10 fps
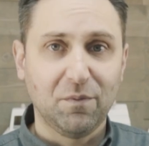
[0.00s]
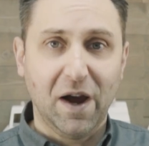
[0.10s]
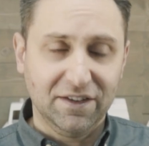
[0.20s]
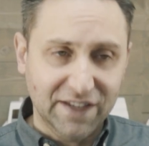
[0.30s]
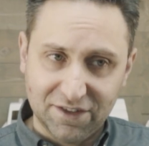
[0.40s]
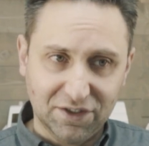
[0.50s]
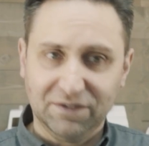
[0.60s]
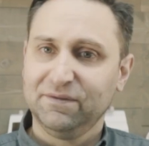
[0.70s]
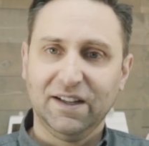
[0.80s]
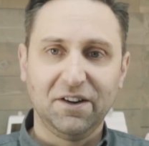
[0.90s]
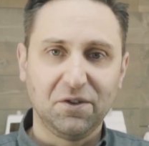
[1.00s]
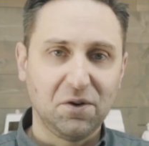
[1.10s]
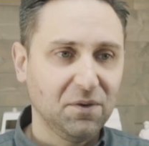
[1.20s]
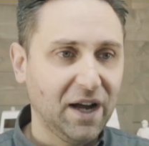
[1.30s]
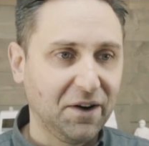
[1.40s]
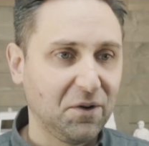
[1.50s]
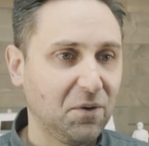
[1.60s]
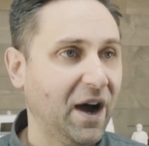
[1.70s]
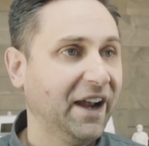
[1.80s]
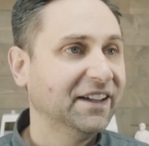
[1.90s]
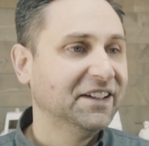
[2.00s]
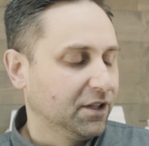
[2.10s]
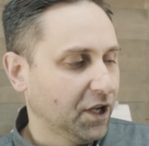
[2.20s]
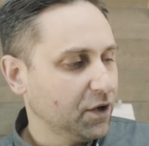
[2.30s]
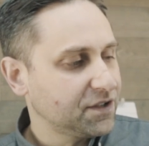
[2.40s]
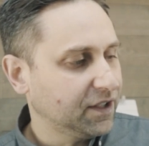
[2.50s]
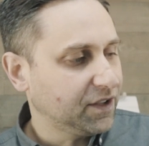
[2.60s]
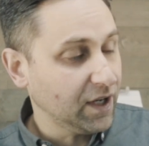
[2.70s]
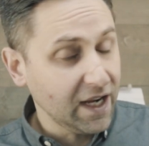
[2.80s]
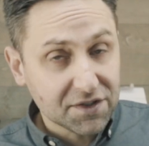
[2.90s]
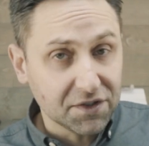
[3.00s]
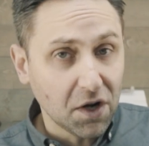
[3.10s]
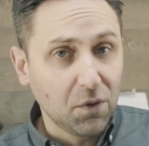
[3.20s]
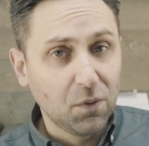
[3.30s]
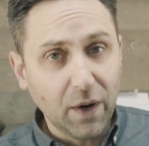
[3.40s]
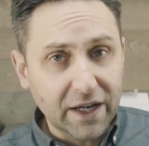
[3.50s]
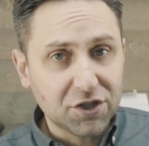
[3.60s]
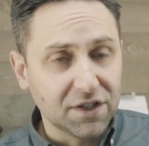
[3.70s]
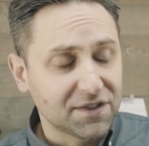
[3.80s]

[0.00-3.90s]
for my attention. I don't know. I don't know why. You'll notice that there is no winch